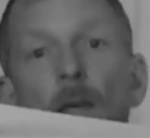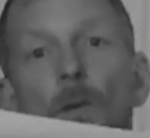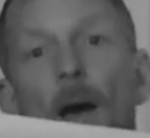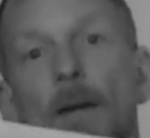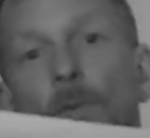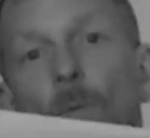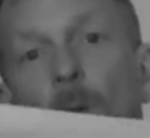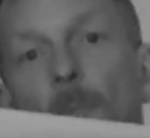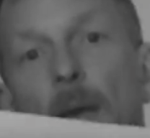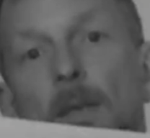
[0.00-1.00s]
you have to
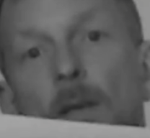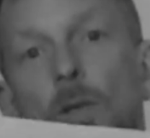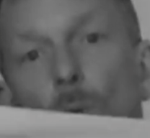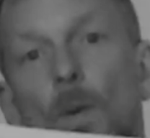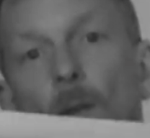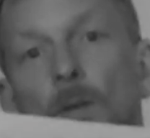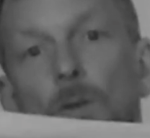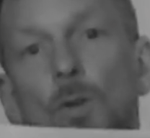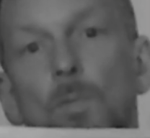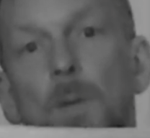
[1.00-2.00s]
really pay attention to where this
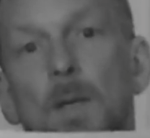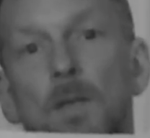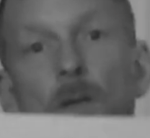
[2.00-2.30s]
loop is,